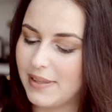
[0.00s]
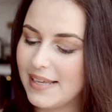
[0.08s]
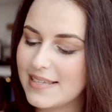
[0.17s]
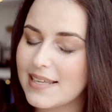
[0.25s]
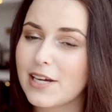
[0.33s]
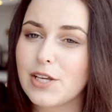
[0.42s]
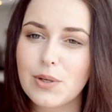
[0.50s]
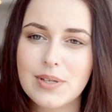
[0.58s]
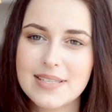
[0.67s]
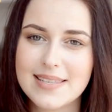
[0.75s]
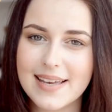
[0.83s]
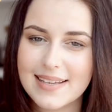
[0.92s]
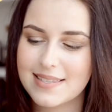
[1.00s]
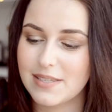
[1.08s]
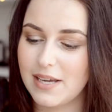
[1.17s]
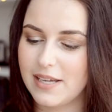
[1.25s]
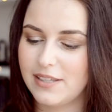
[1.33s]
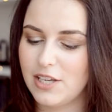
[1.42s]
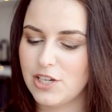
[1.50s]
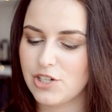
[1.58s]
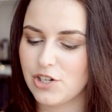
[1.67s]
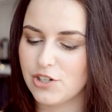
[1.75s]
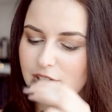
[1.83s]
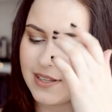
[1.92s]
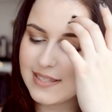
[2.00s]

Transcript: but these are unisex t-shirt